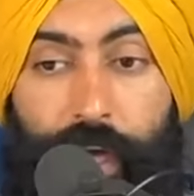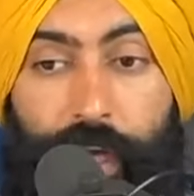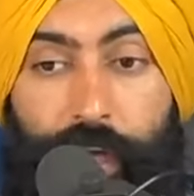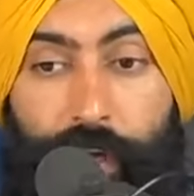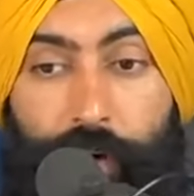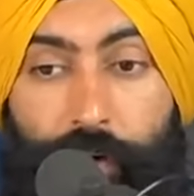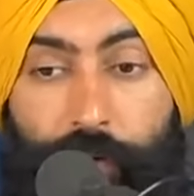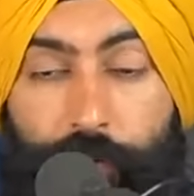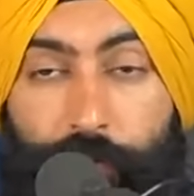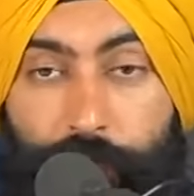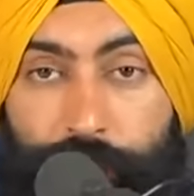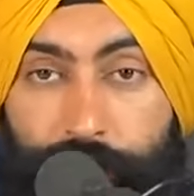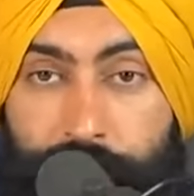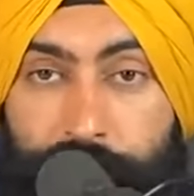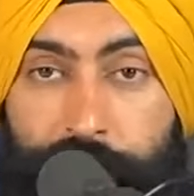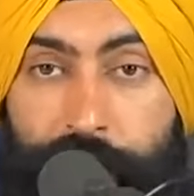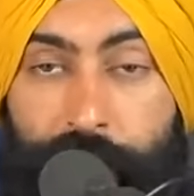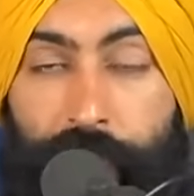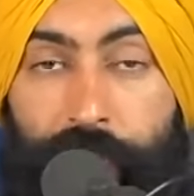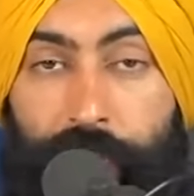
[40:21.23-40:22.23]
Your
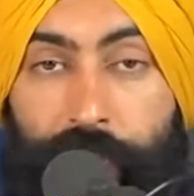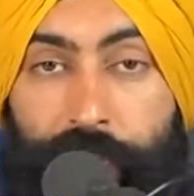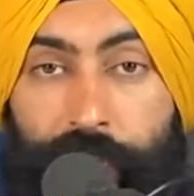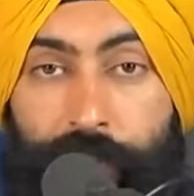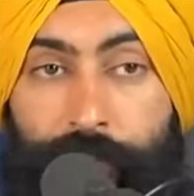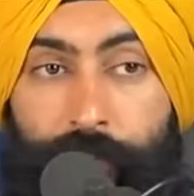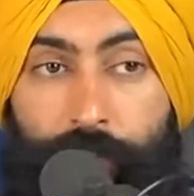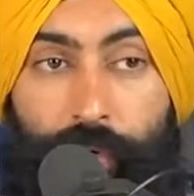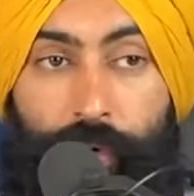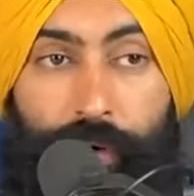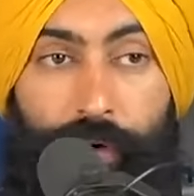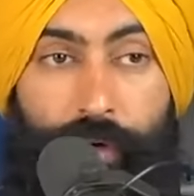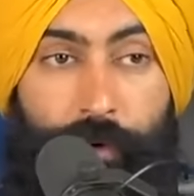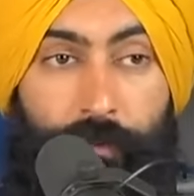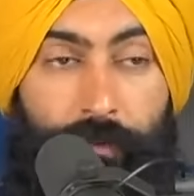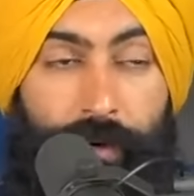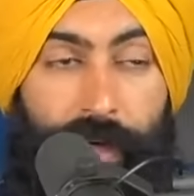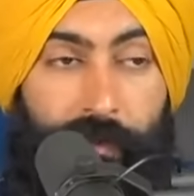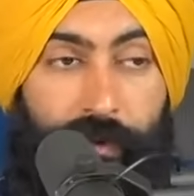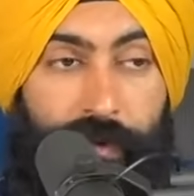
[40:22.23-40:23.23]
friends will like you more, you'll
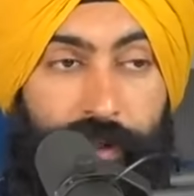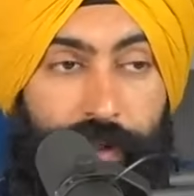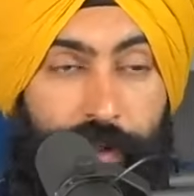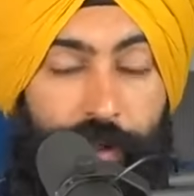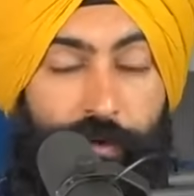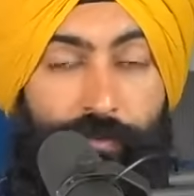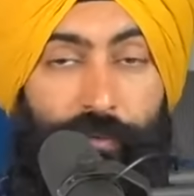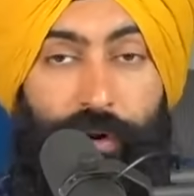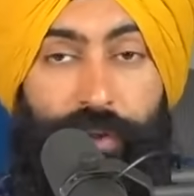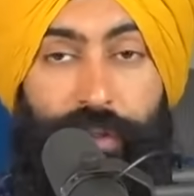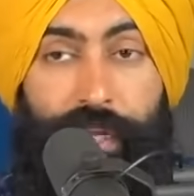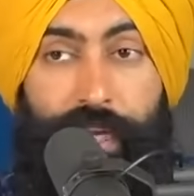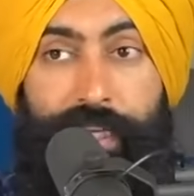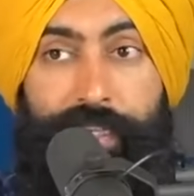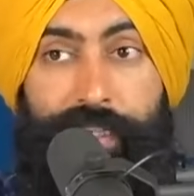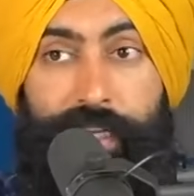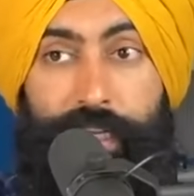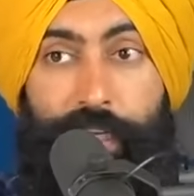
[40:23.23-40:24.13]
be able to do more things,